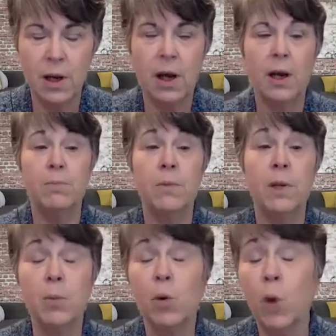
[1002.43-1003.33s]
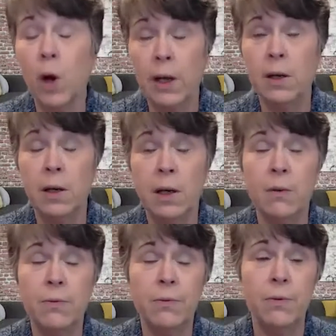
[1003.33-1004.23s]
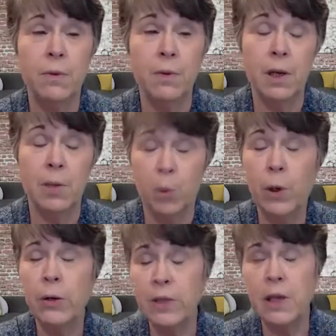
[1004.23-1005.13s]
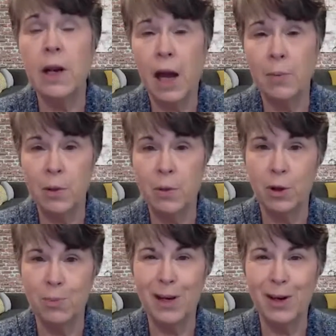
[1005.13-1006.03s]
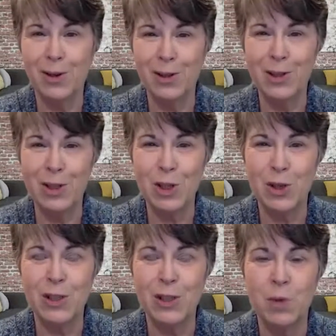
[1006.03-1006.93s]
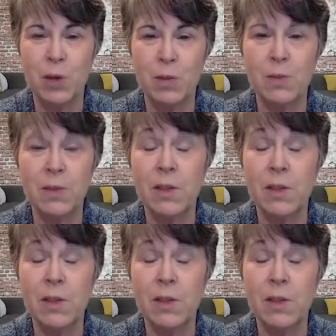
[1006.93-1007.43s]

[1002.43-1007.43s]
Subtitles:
Number one, if an employer is unhappy with their medical insurance premiums,